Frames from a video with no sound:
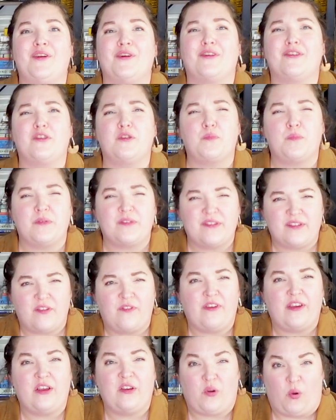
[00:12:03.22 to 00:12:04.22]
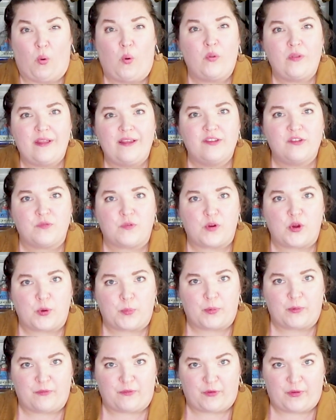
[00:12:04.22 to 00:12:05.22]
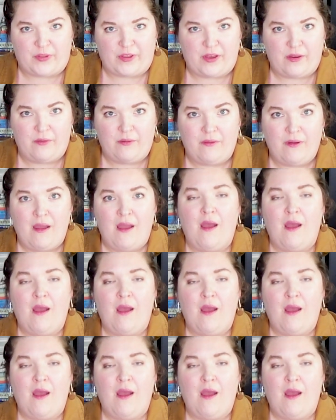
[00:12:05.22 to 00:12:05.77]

your specific goal is for your portfolio,